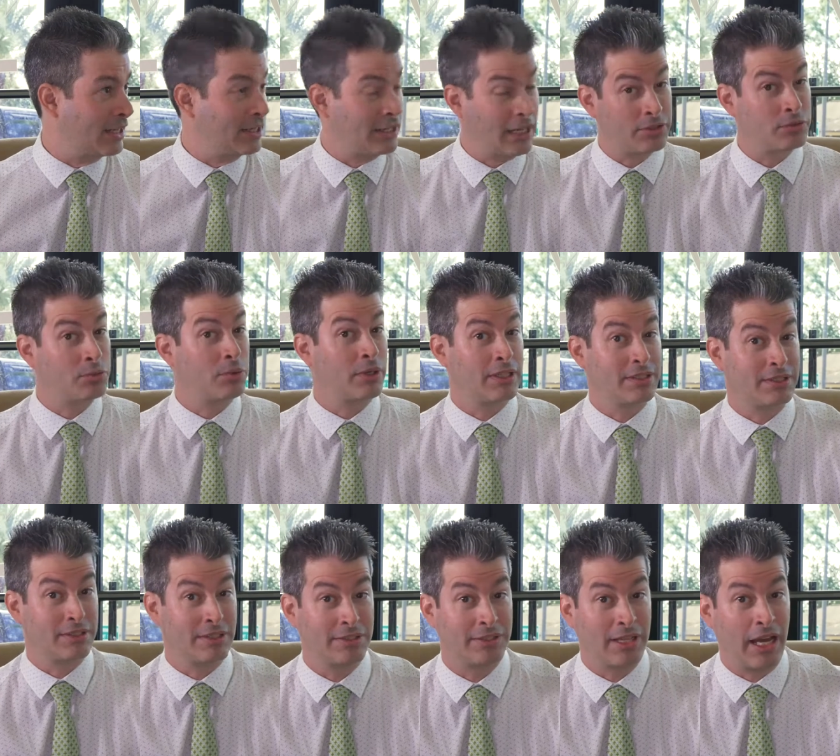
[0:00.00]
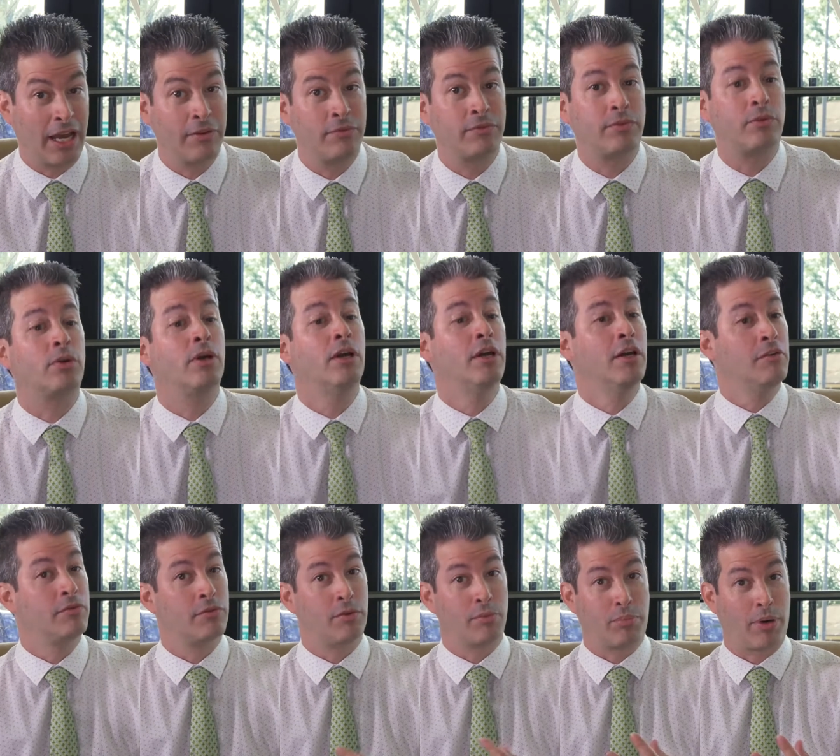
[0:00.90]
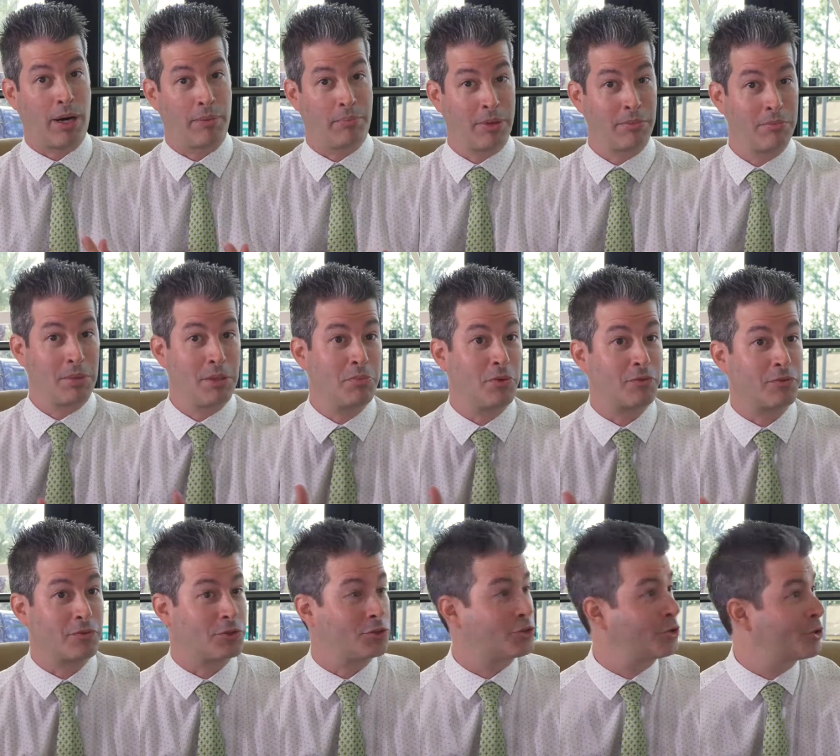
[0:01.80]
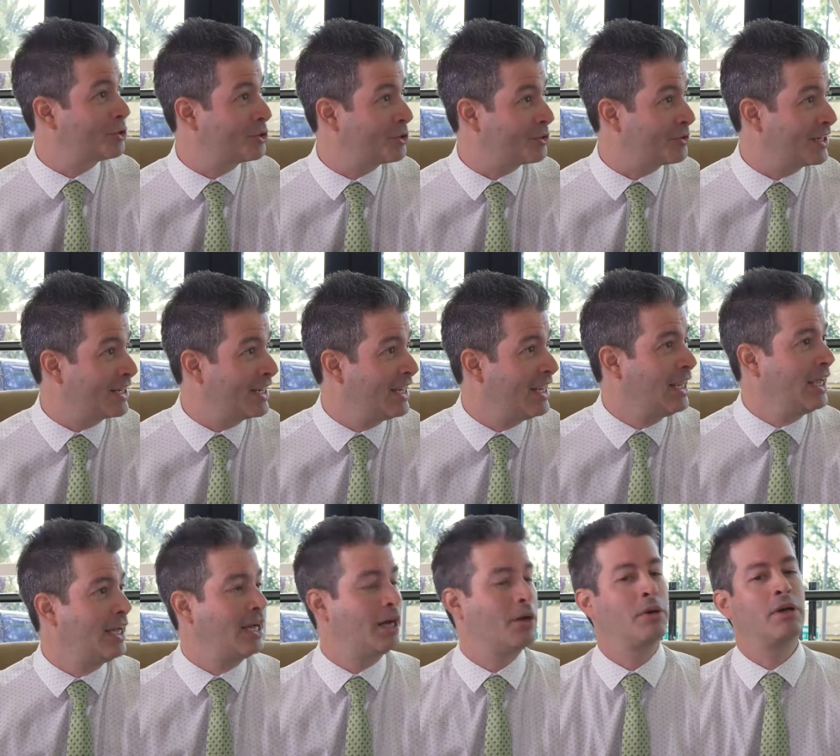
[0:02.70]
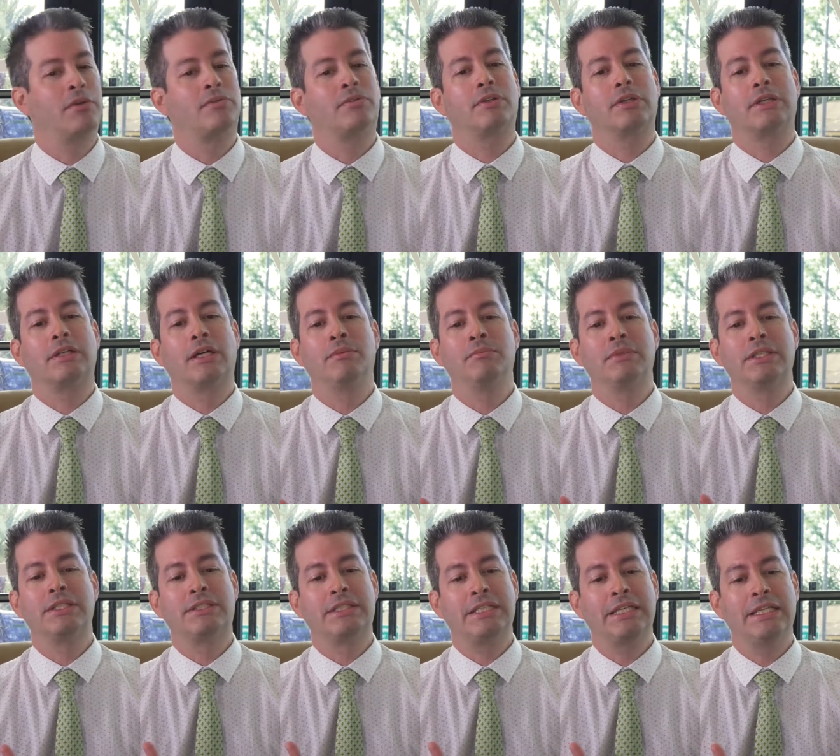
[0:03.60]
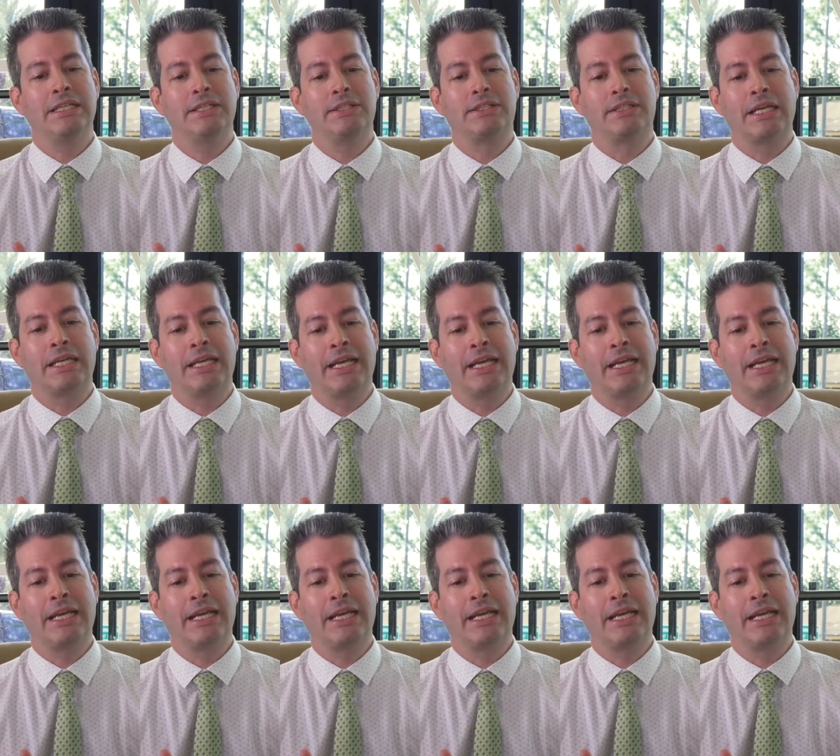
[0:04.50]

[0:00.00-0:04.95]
and that's what it's designed for prepping people for surgery. However, gum disease and